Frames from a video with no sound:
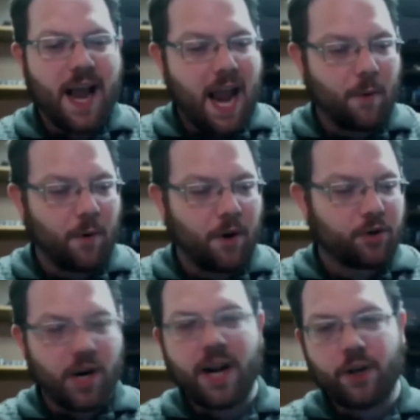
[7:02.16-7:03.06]
and what you're
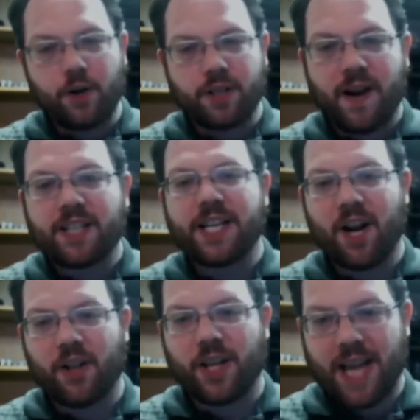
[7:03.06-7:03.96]
trying to do is eventually
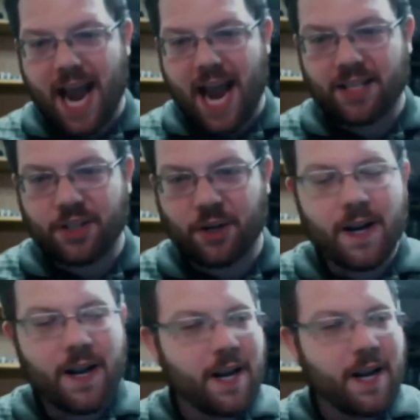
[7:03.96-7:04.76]
get on the caster.